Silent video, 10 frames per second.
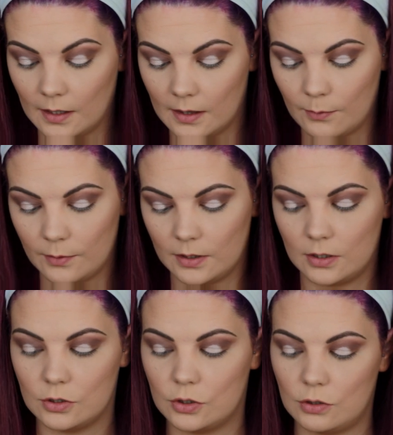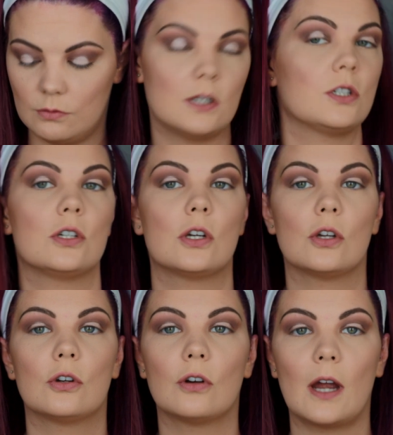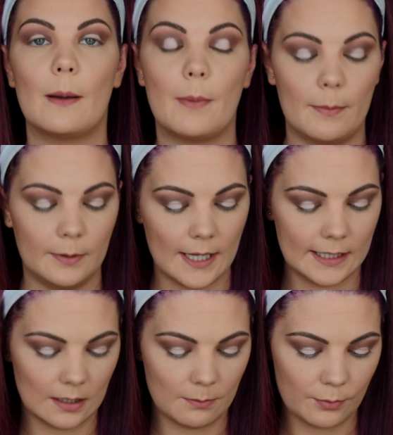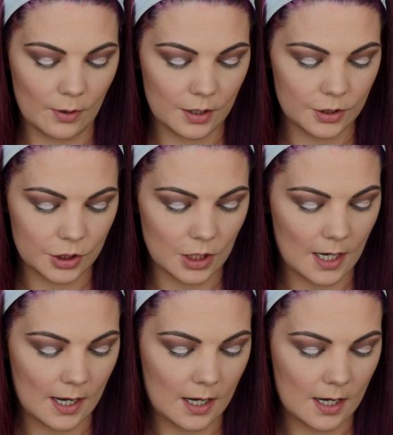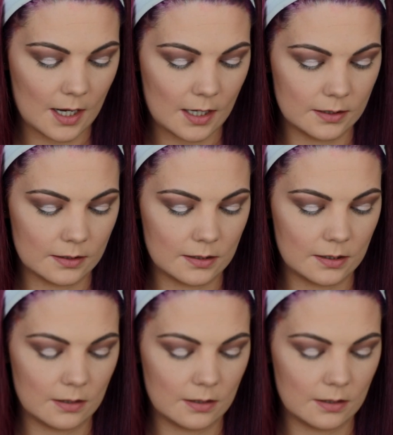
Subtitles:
And then what you can do is you can grab a blending brush and